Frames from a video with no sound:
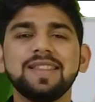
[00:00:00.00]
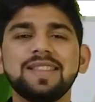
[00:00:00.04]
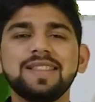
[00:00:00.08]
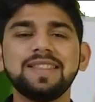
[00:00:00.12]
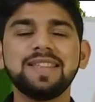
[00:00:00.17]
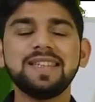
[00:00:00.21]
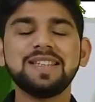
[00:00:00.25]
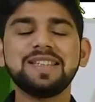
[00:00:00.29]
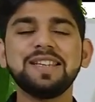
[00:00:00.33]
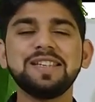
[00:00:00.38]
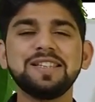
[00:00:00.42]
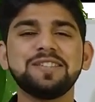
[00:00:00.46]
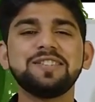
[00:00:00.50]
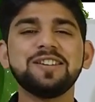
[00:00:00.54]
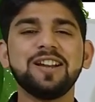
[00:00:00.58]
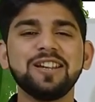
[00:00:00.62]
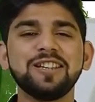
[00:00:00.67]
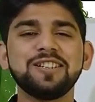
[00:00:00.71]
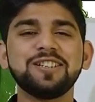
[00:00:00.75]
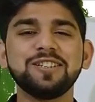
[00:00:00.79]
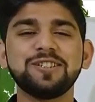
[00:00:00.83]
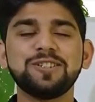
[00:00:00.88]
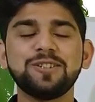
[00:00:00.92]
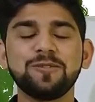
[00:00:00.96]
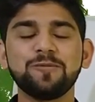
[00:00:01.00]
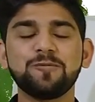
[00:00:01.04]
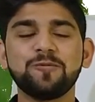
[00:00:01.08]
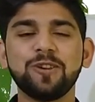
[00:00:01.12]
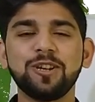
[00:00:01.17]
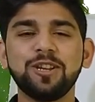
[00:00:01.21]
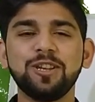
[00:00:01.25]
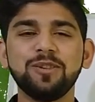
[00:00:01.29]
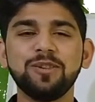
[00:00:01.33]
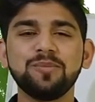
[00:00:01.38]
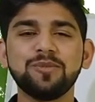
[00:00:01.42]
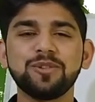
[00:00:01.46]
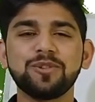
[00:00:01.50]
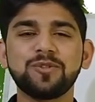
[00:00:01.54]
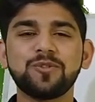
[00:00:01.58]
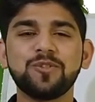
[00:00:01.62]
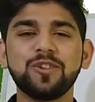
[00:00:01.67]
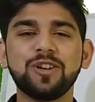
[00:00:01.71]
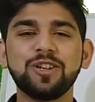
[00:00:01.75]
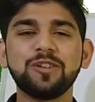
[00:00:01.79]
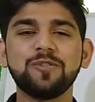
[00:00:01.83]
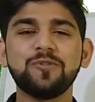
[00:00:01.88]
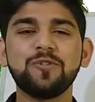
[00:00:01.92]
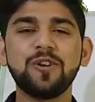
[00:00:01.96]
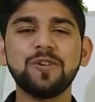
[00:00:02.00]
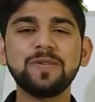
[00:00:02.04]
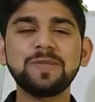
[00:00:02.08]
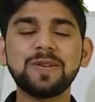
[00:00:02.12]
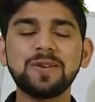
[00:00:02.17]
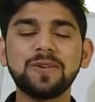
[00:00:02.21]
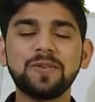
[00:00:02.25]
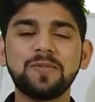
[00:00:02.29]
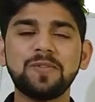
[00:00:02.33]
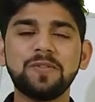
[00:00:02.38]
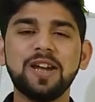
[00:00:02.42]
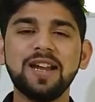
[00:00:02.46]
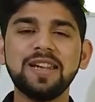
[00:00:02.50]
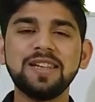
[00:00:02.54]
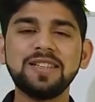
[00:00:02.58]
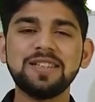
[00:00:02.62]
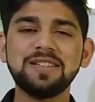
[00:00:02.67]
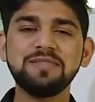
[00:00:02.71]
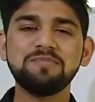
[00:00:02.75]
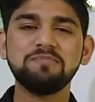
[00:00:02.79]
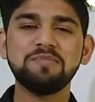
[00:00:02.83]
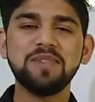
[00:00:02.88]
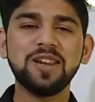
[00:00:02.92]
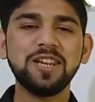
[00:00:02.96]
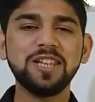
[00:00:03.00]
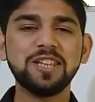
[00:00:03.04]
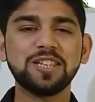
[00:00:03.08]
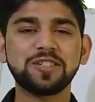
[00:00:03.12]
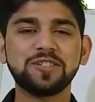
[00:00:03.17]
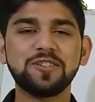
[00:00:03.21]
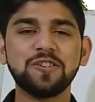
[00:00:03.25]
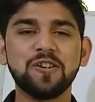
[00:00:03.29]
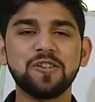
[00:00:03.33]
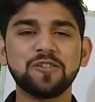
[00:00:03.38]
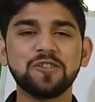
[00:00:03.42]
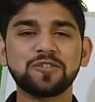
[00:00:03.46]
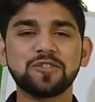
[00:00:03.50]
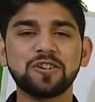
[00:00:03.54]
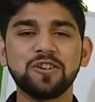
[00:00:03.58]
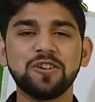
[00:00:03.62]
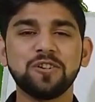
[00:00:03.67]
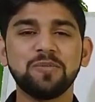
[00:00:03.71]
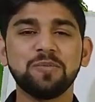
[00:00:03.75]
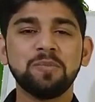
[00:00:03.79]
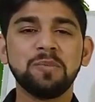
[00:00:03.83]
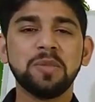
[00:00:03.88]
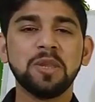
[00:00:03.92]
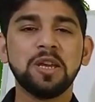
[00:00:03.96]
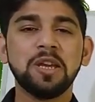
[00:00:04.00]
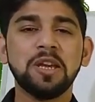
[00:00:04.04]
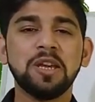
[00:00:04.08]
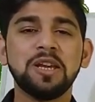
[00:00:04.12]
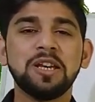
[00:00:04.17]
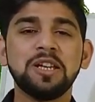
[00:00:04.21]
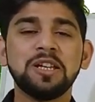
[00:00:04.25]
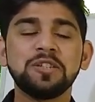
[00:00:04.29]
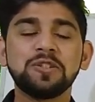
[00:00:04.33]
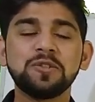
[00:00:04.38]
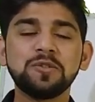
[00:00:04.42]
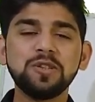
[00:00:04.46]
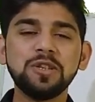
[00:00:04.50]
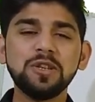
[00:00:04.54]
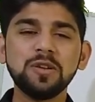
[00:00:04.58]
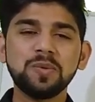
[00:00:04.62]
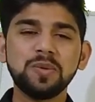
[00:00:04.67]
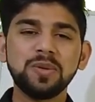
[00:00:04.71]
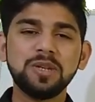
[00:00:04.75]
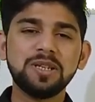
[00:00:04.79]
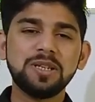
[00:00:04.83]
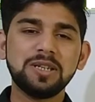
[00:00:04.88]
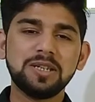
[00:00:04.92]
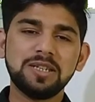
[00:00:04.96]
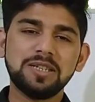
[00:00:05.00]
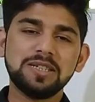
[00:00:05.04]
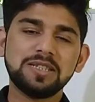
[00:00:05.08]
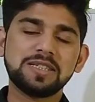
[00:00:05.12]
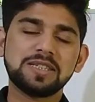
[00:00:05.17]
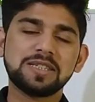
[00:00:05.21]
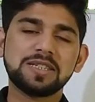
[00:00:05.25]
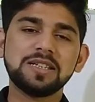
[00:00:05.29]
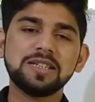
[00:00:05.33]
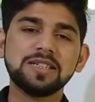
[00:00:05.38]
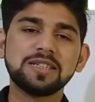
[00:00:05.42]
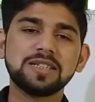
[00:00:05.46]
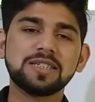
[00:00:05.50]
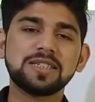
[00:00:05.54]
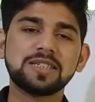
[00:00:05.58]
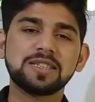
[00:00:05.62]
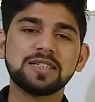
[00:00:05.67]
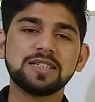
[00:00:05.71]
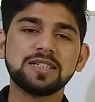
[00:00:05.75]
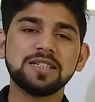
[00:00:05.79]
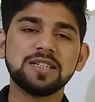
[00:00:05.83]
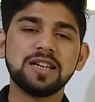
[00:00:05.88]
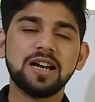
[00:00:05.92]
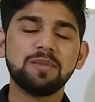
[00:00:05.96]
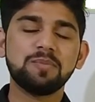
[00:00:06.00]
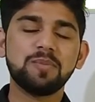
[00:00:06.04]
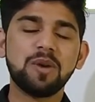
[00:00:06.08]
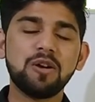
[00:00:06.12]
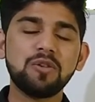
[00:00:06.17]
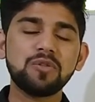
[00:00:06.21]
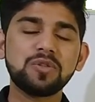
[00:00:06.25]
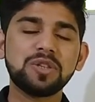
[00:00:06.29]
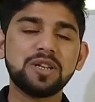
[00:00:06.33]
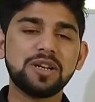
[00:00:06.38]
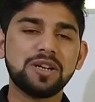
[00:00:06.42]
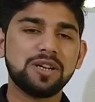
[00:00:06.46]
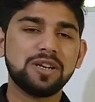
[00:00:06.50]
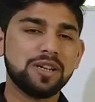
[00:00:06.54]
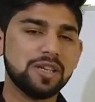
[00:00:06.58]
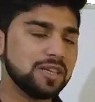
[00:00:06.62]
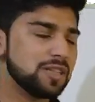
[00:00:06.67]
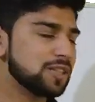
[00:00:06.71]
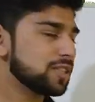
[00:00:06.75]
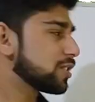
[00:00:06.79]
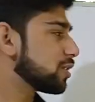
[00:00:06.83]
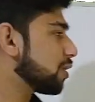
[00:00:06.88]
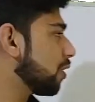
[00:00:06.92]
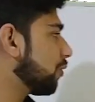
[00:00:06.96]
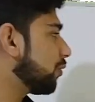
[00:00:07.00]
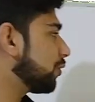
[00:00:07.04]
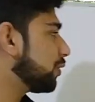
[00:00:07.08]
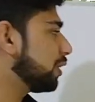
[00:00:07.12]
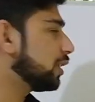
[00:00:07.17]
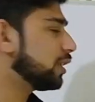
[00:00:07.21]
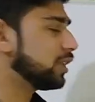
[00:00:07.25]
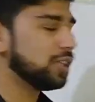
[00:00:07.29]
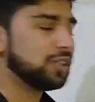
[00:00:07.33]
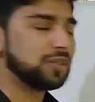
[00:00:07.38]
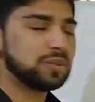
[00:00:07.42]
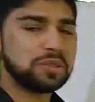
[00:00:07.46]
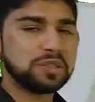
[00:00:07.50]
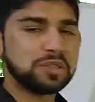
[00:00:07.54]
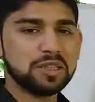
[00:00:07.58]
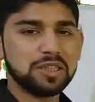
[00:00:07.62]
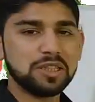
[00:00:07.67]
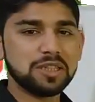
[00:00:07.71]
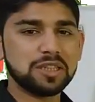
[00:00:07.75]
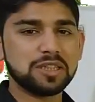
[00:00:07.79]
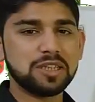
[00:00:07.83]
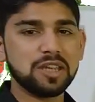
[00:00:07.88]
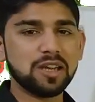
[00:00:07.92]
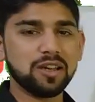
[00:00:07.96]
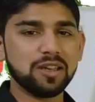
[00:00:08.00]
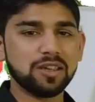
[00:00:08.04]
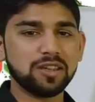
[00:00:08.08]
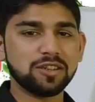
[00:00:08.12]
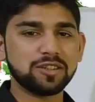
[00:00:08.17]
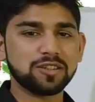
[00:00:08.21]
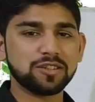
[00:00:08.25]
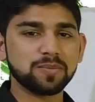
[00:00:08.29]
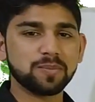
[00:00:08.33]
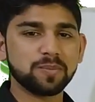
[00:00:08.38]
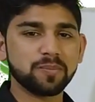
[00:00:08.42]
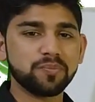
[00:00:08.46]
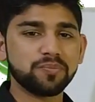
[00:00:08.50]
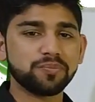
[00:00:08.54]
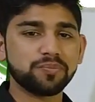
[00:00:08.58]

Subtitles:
This is Dietitian Faheem Mustafa, the founder of dietinmedics.com. Today we'll discuss about the risks of the ketogenic diet.